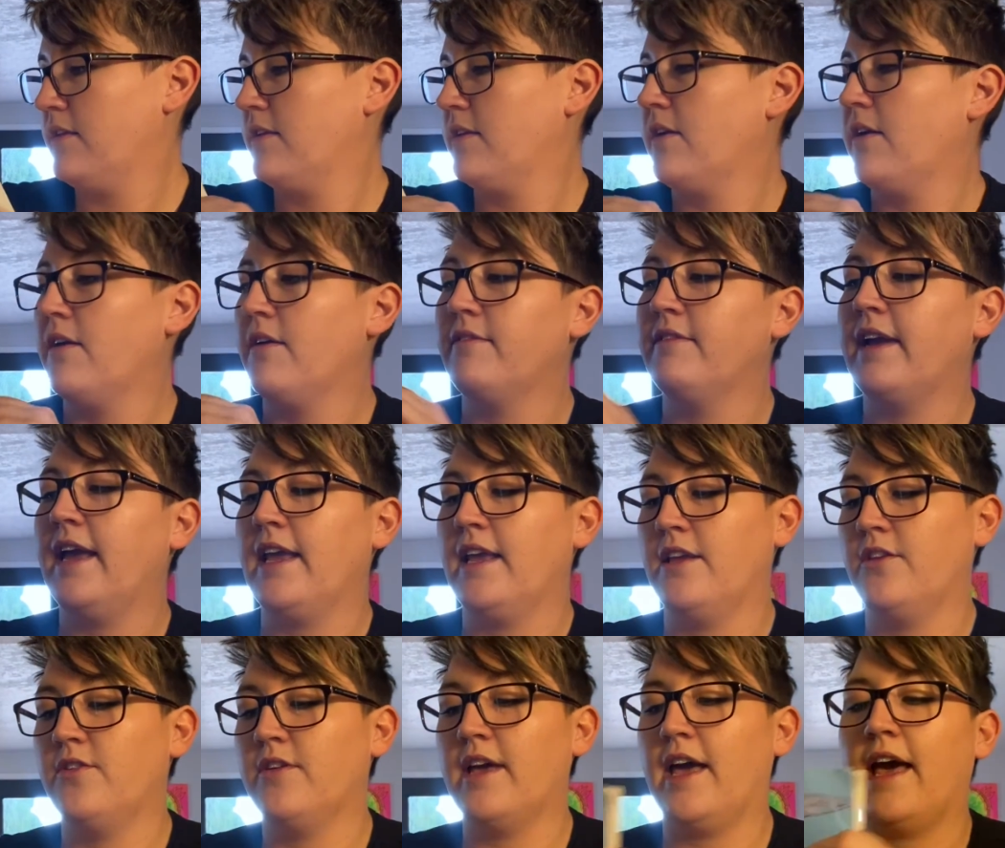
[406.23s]
All right,
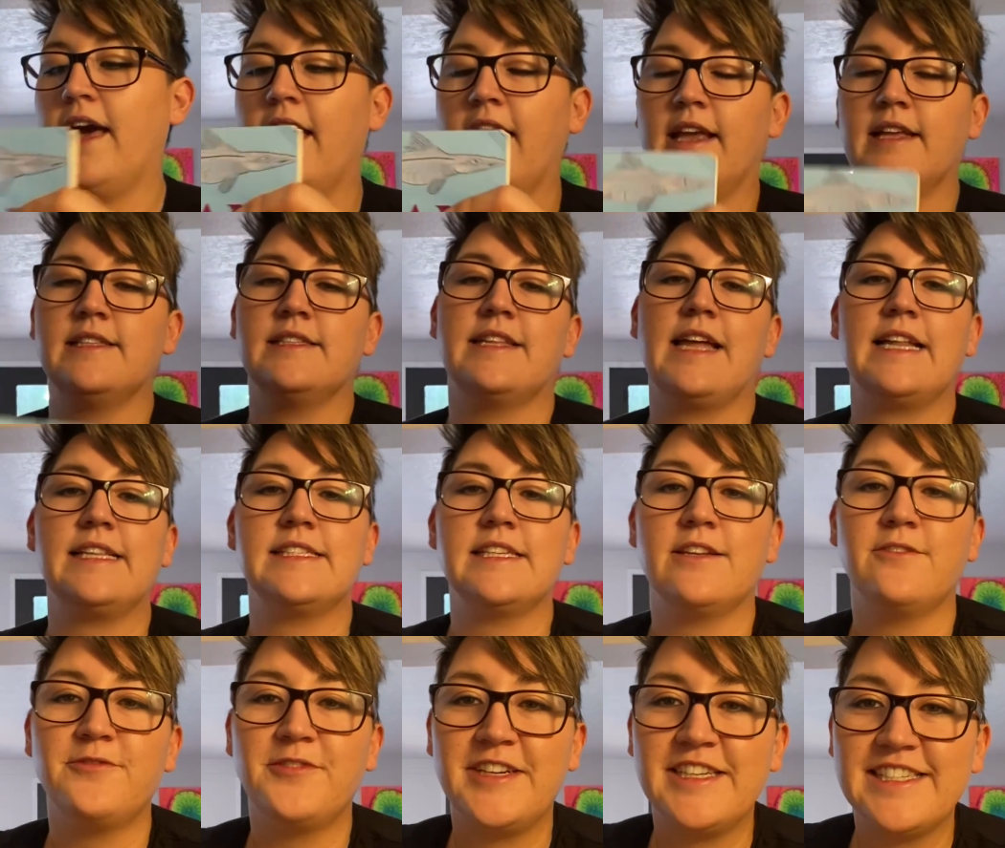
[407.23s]
you guys, that's
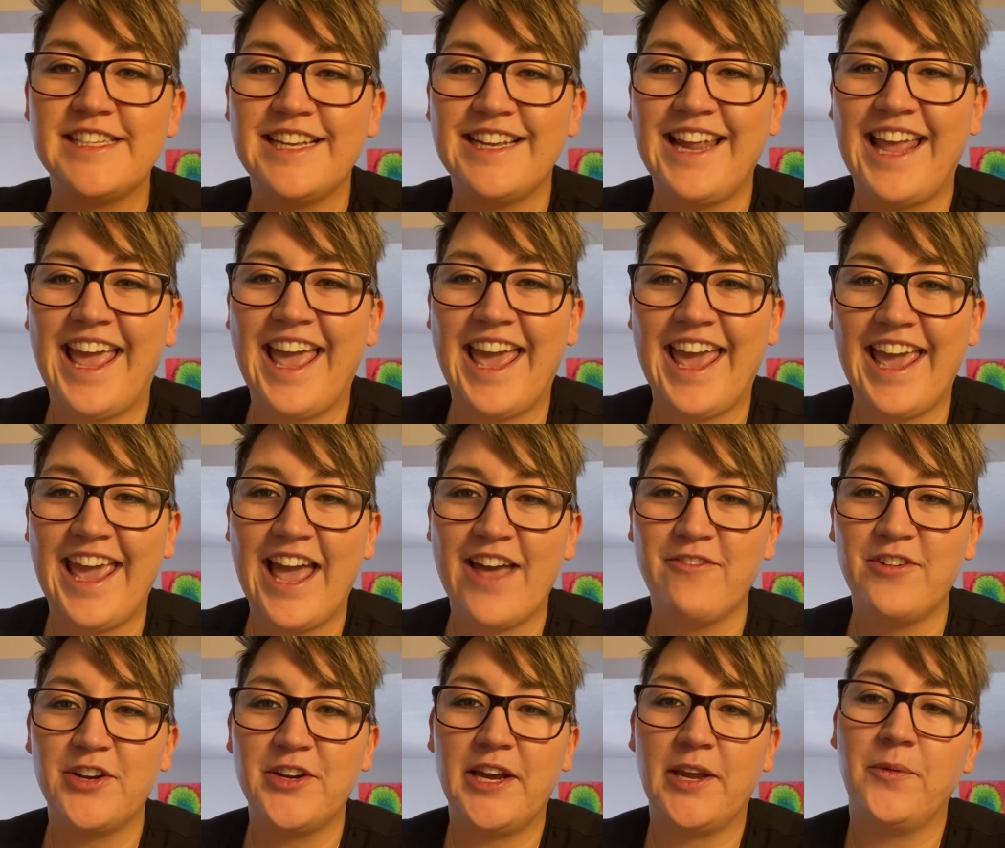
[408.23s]
it for today. Have
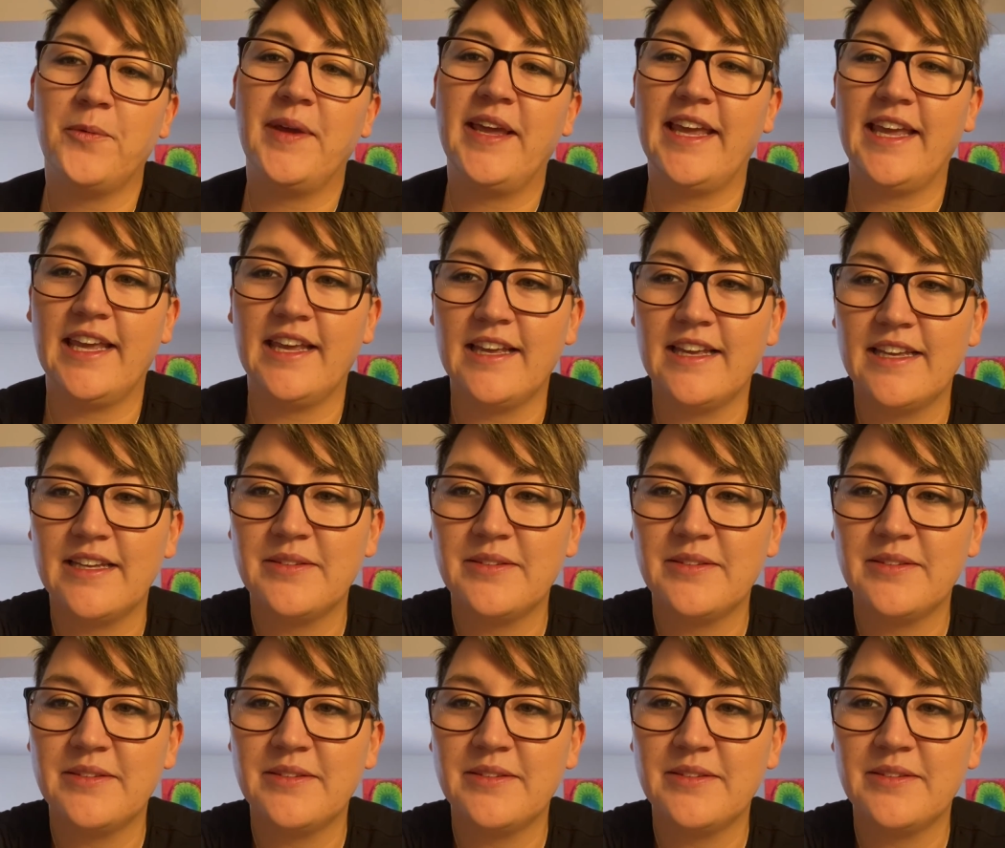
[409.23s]
a great week.